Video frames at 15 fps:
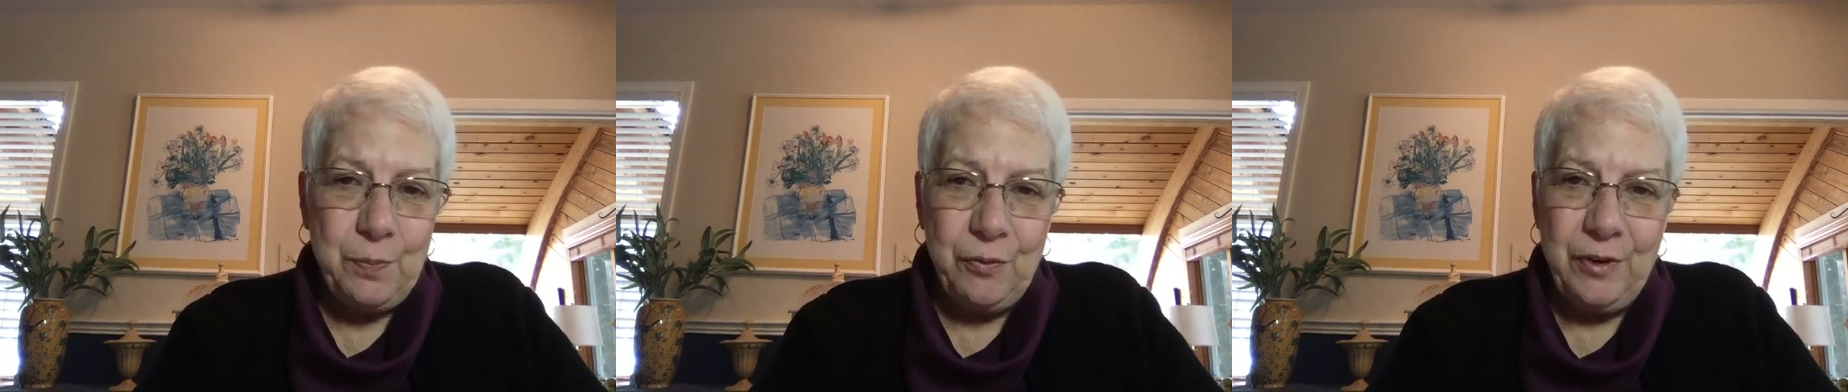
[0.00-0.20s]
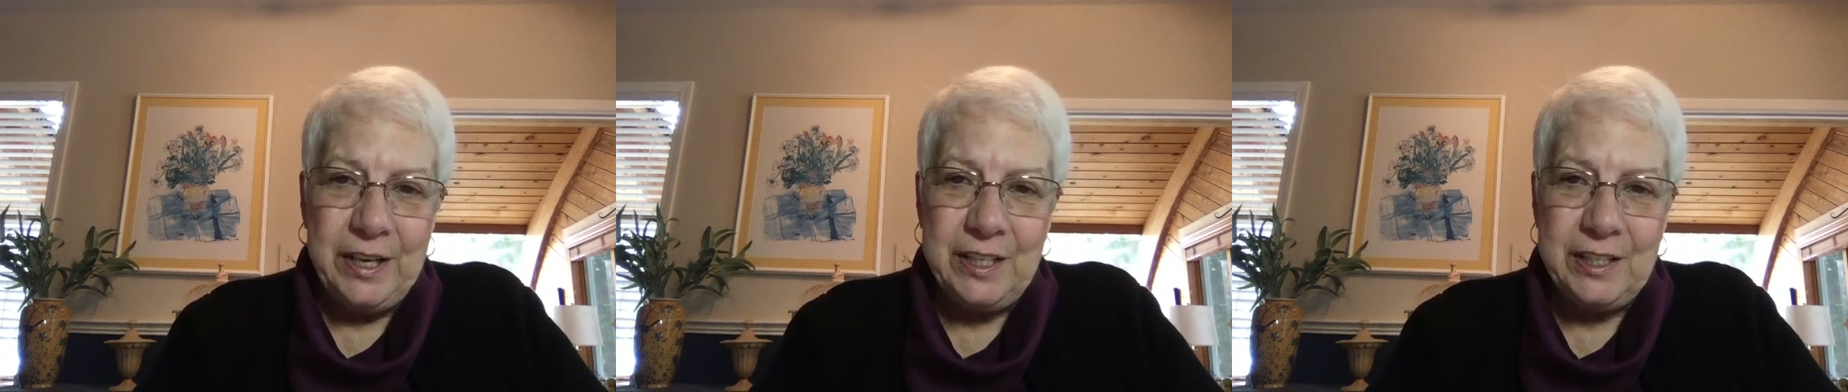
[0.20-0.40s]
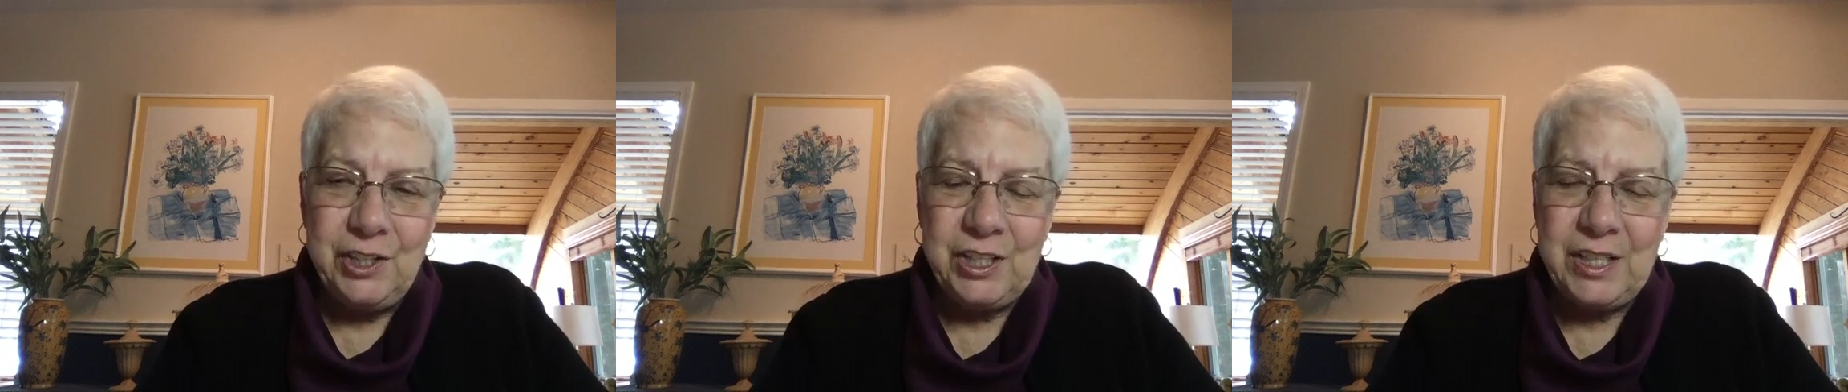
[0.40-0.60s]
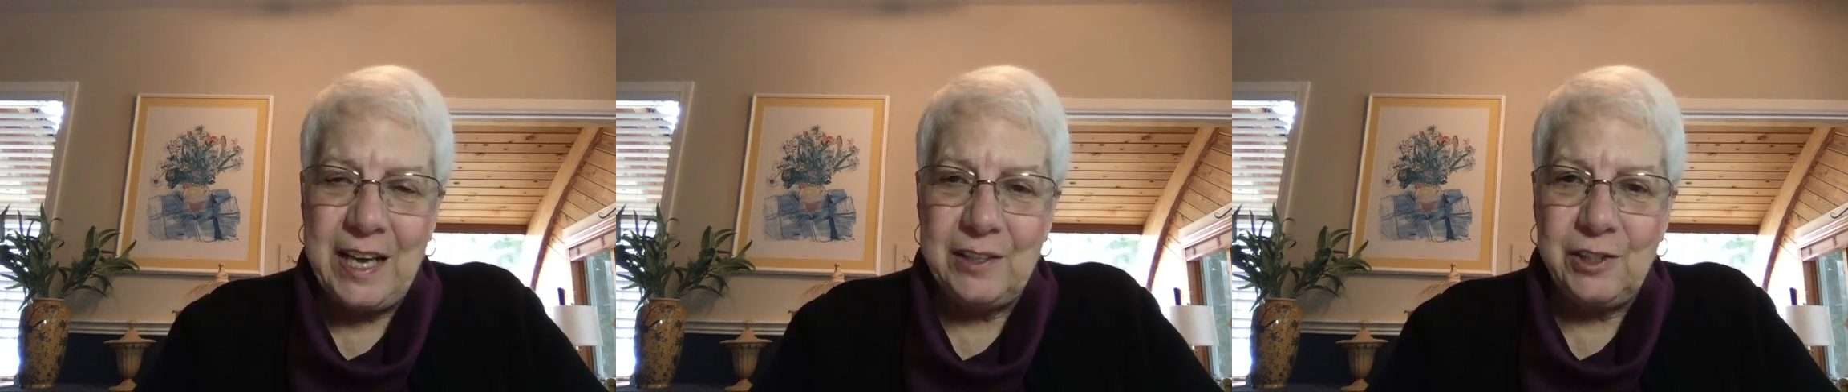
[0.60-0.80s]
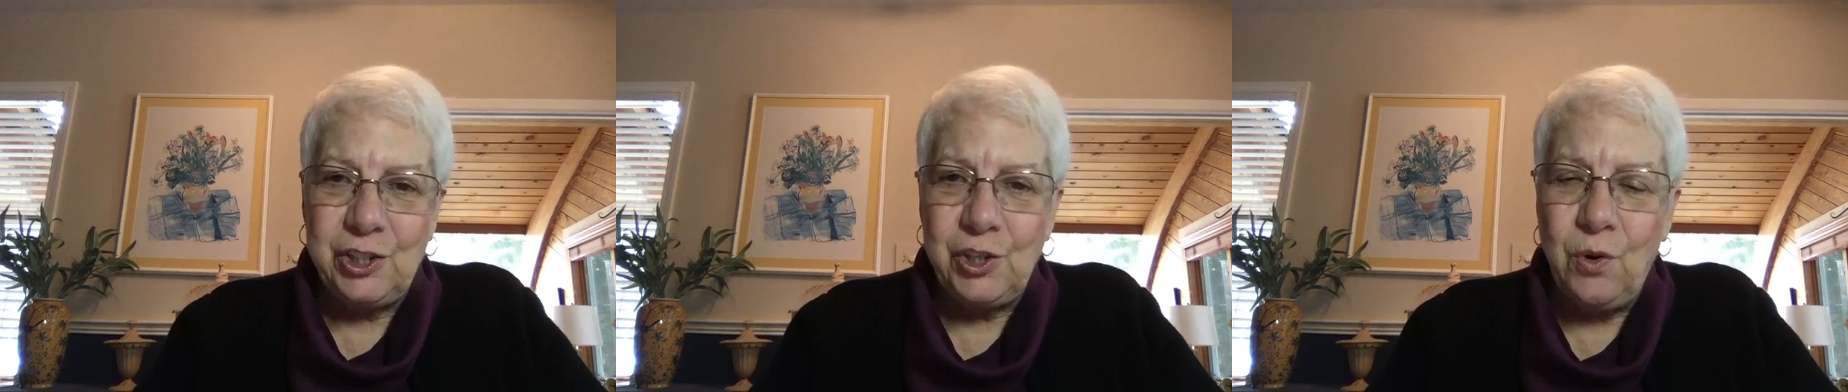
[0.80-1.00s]
bridge
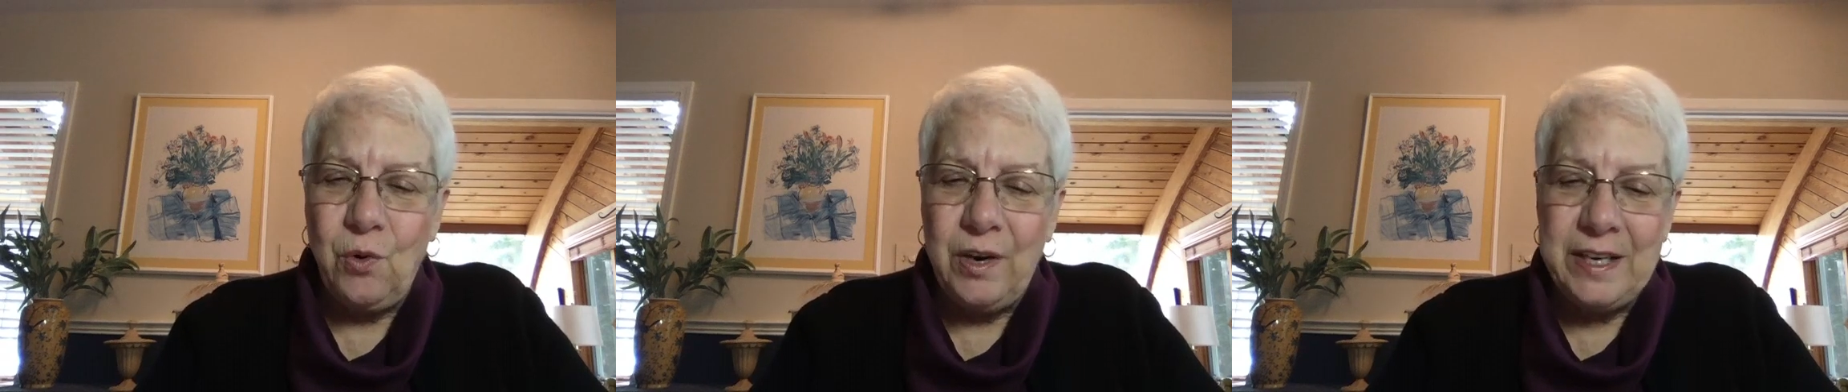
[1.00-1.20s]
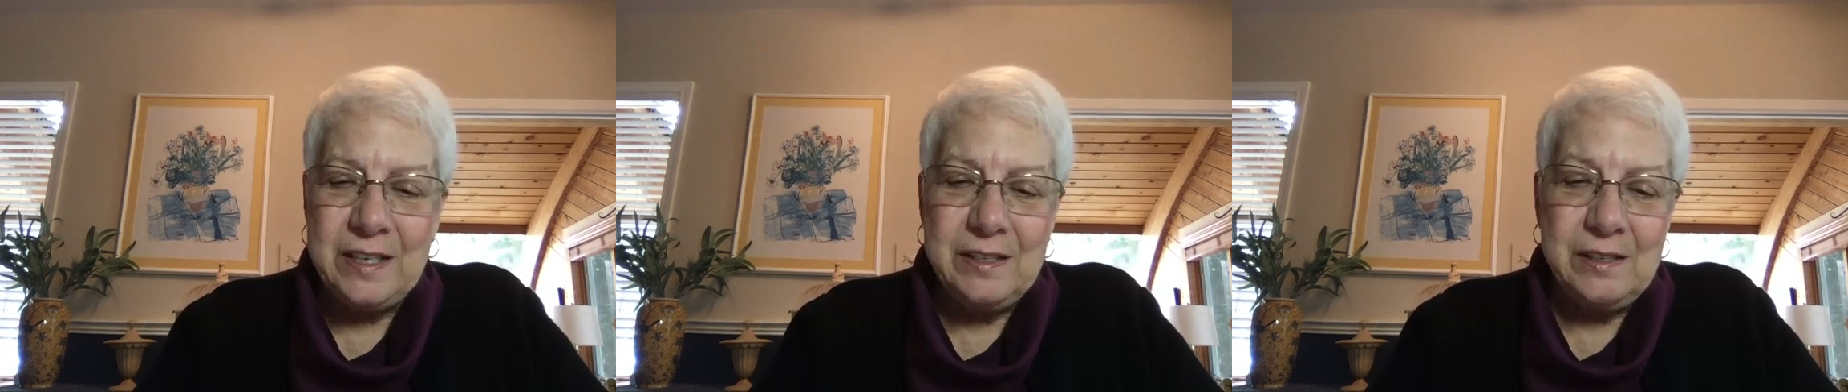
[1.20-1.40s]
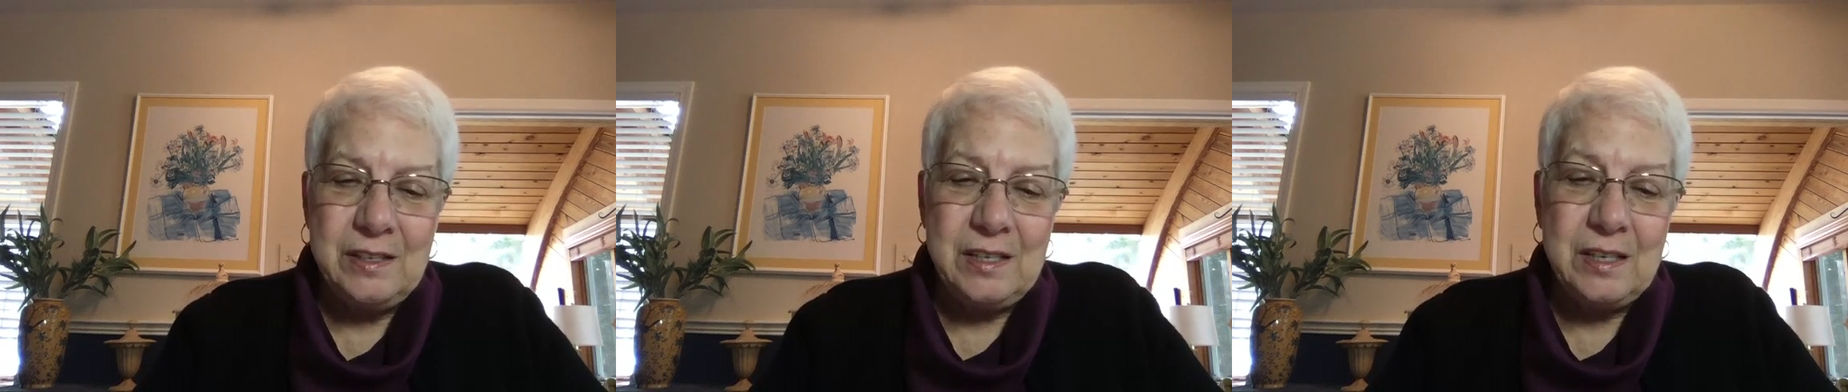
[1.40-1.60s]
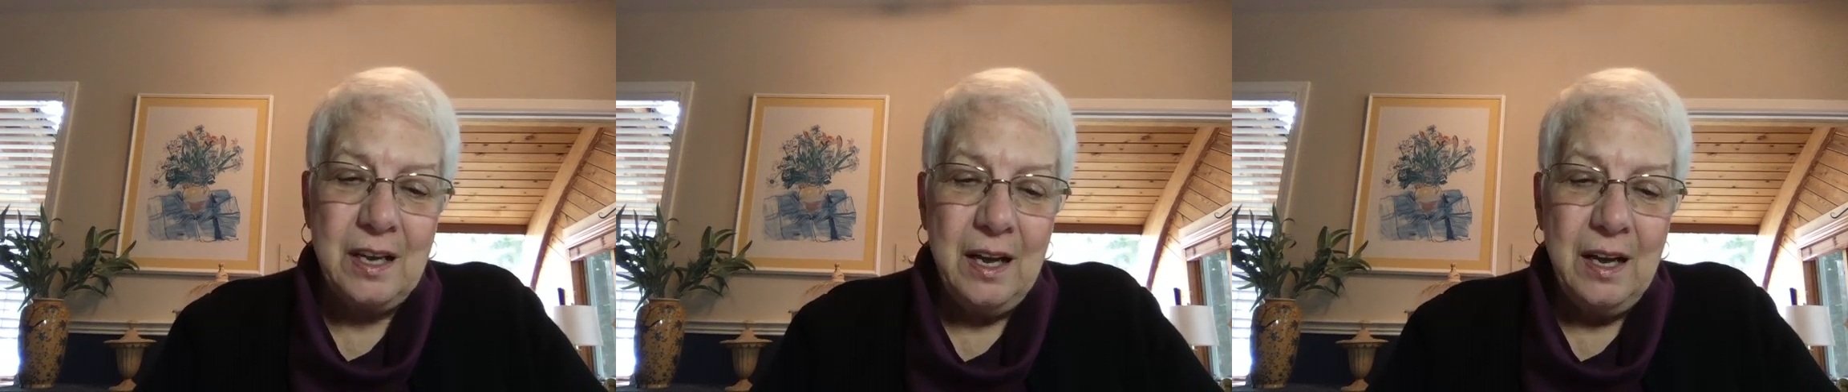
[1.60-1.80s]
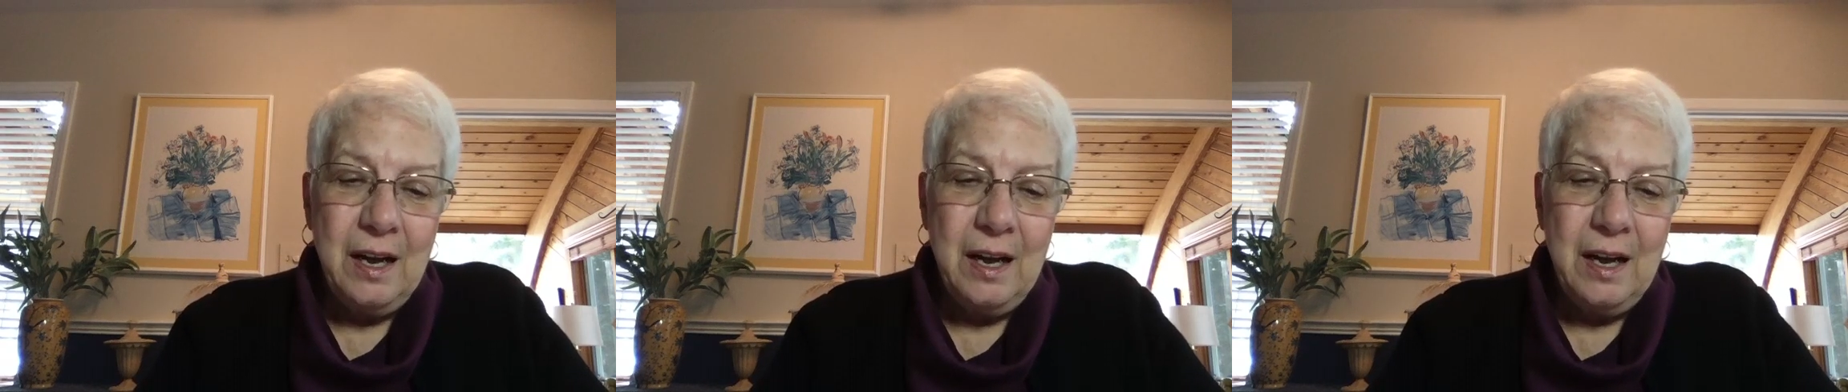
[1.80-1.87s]
that joins